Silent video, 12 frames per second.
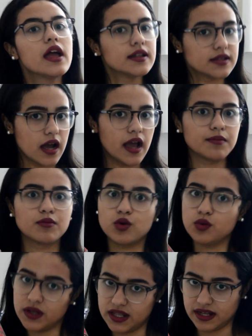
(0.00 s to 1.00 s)
time
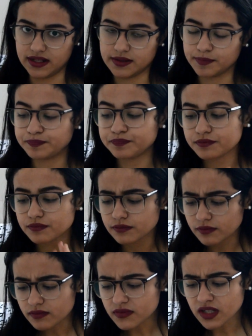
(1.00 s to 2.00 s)
reading it.
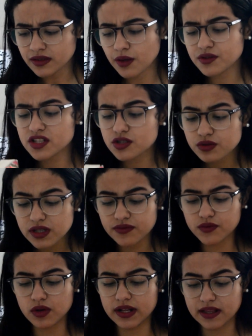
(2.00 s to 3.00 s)
Now, just to give
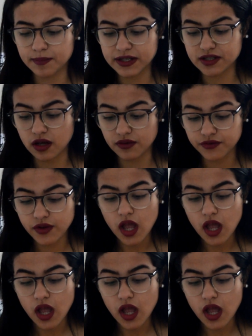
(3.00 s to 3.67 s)
you a little bit of